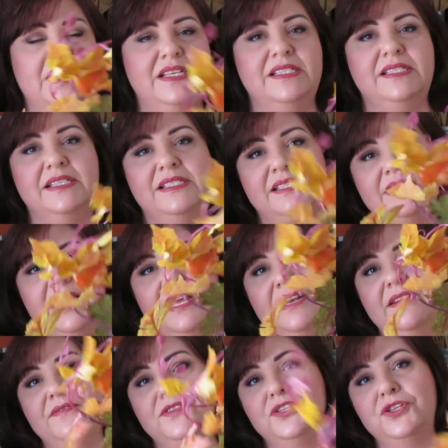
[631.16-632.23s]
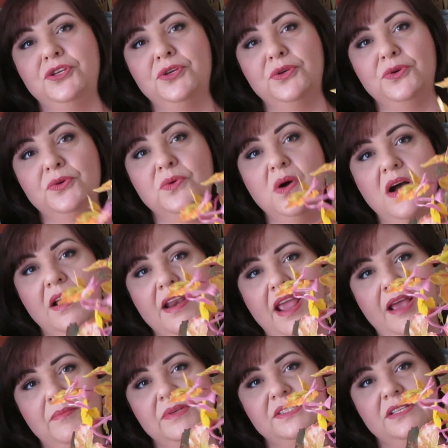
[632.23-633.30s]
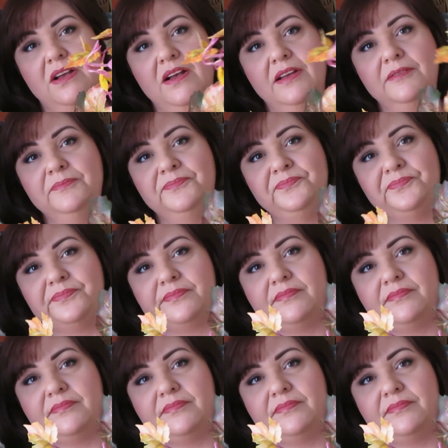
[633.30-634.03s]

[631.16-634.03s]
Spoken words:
this set of 2 on Amazon.